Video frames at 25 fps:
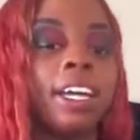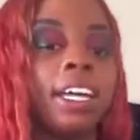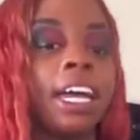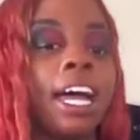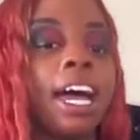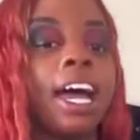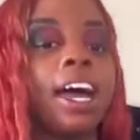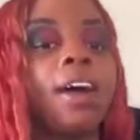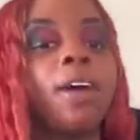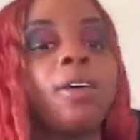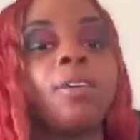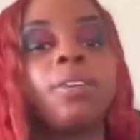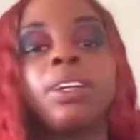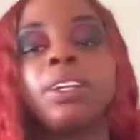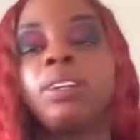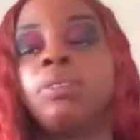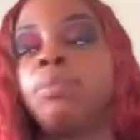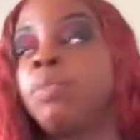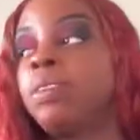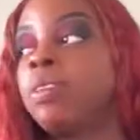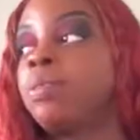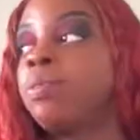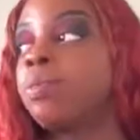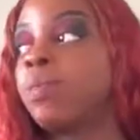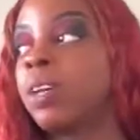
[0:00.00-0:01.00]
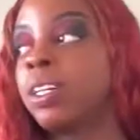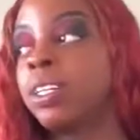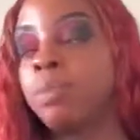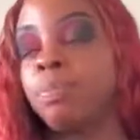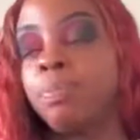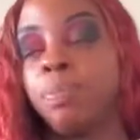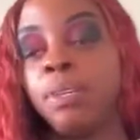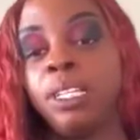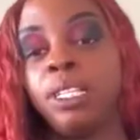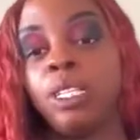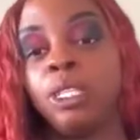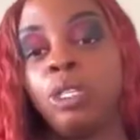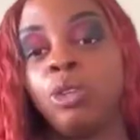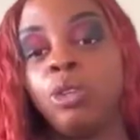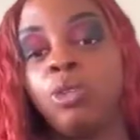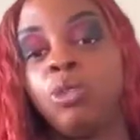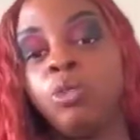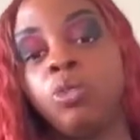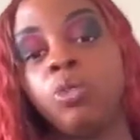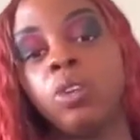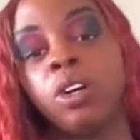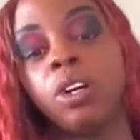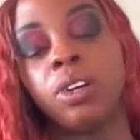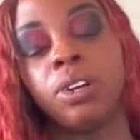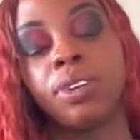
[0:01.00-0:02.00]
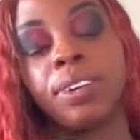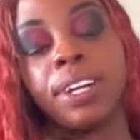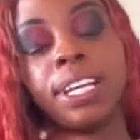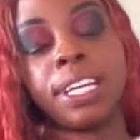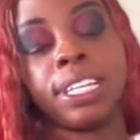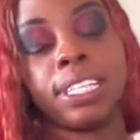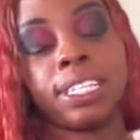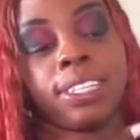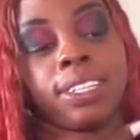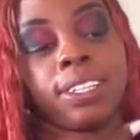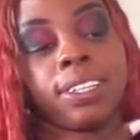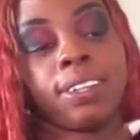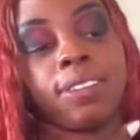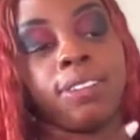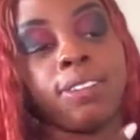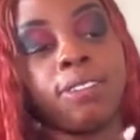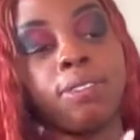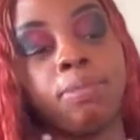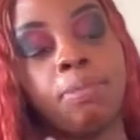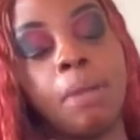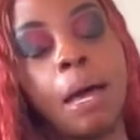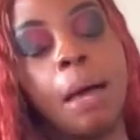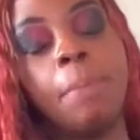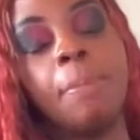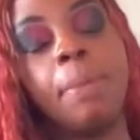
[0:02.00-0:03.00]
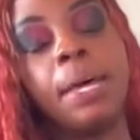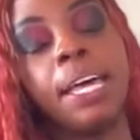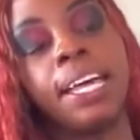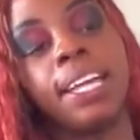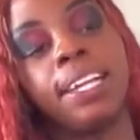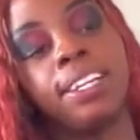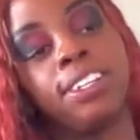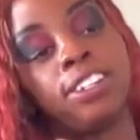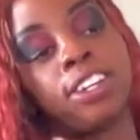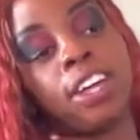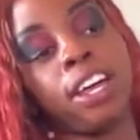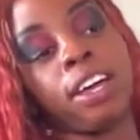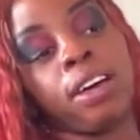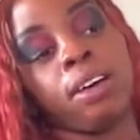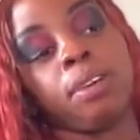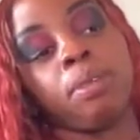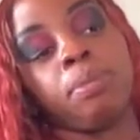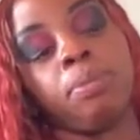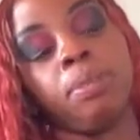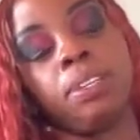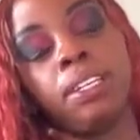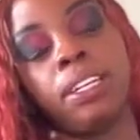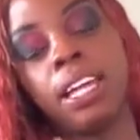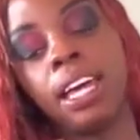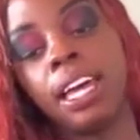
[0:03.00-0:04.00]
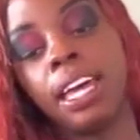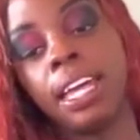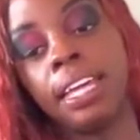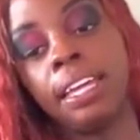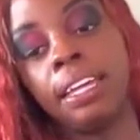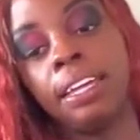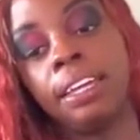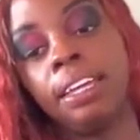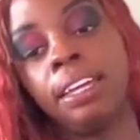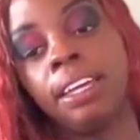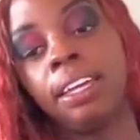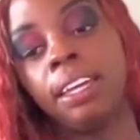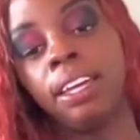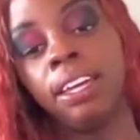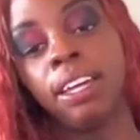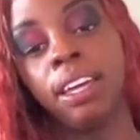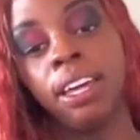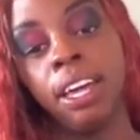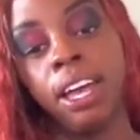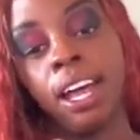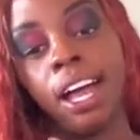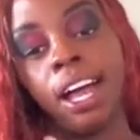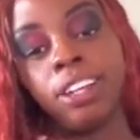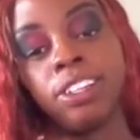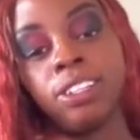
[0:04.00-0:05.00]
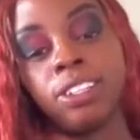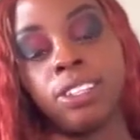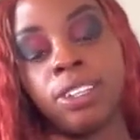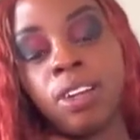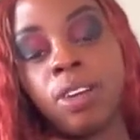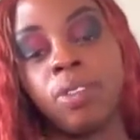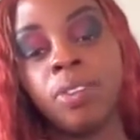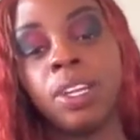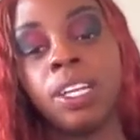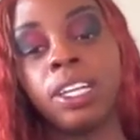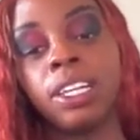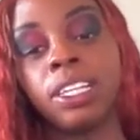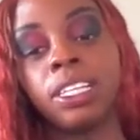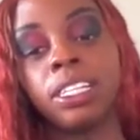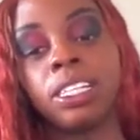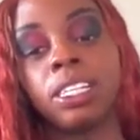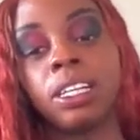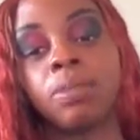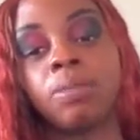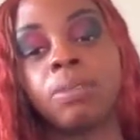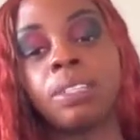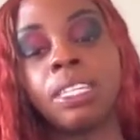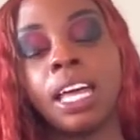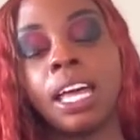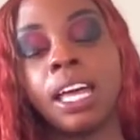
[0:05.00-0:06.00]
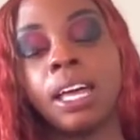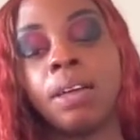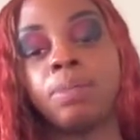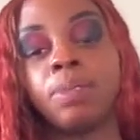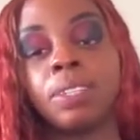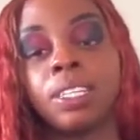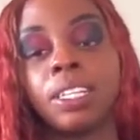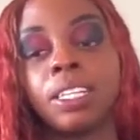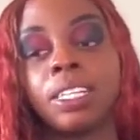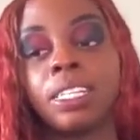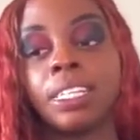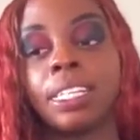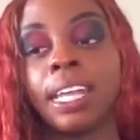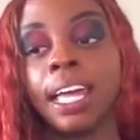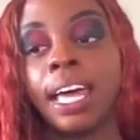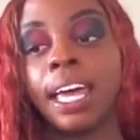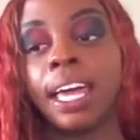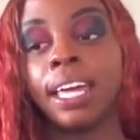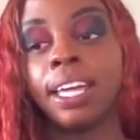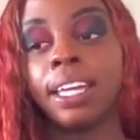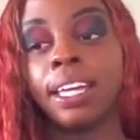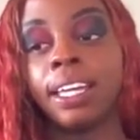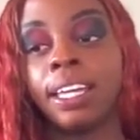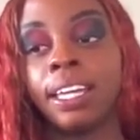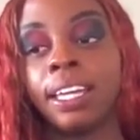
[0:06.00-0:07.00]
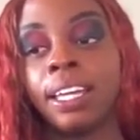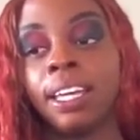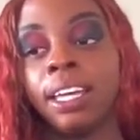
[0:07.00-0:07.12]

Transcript: I don't really be want to be too aggressive. My bad, y'all. But like, I just don't get it sometimes, and it's like,